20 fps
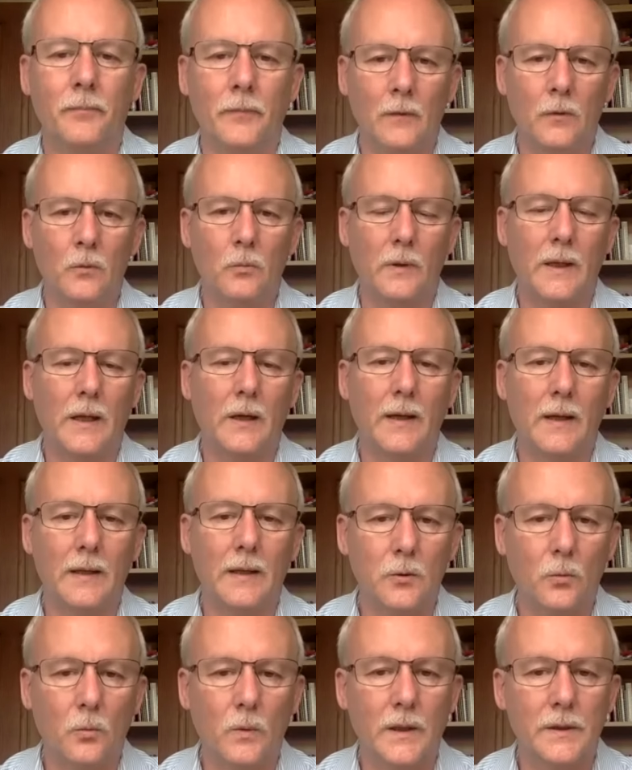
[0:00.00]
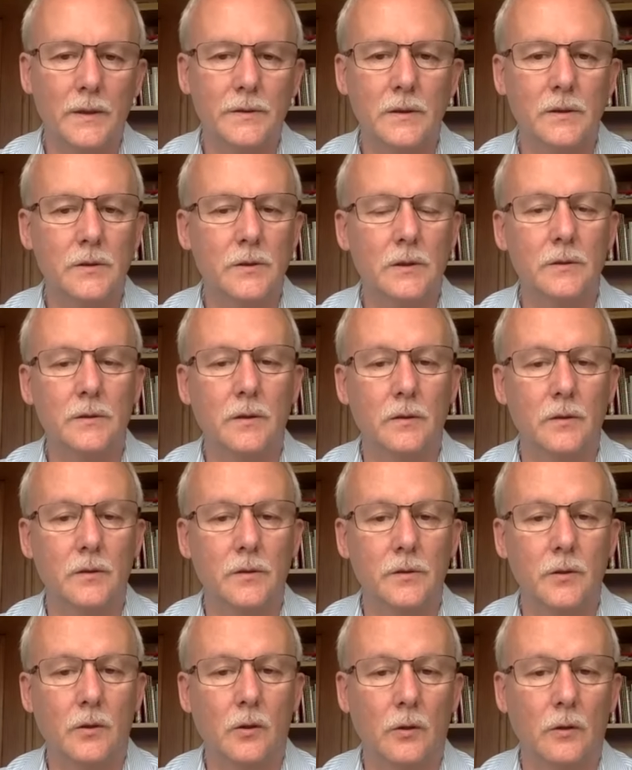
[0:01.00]
without any wastage into the
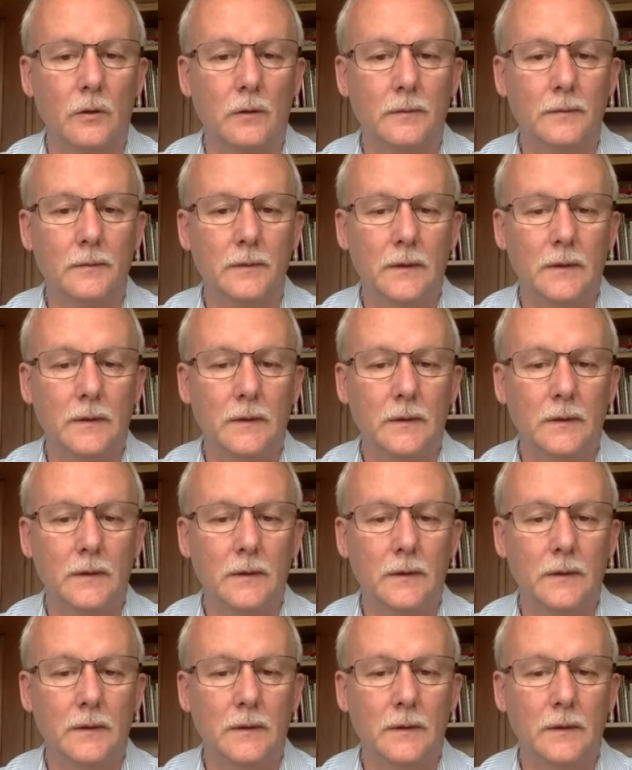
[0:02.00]
soil.